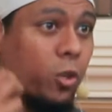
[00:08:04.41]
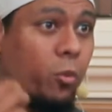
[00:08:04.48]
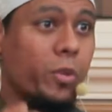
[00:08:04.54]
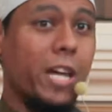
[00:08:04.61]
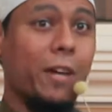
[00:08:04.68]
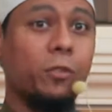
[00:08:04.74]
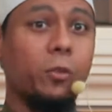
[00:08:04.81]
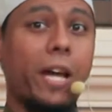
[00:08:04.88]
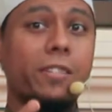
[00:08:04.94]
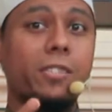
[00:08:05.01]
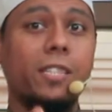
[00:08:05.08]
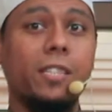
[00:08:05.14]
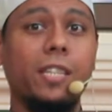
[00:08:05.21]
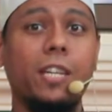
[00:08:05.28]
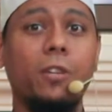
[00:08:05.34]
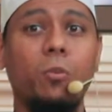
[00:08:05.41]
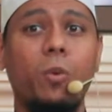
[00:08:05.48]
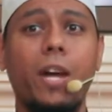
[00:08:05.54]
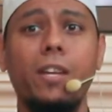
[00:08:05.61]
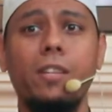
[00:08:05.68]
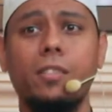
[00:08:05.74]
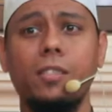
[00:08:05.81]
So we have to ascertain
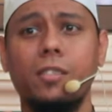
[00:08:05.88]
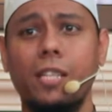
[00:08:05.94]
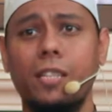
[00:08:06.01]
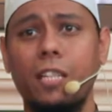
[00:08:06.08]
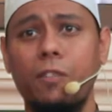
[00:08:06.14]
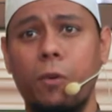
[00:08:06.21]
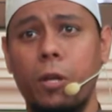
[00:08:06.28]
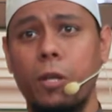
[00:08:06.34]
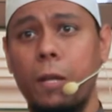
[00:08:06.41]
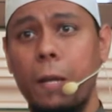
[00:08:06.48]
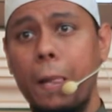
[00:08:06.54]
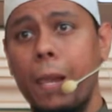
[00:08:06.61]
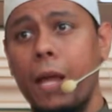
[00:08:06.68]
where is the starting point.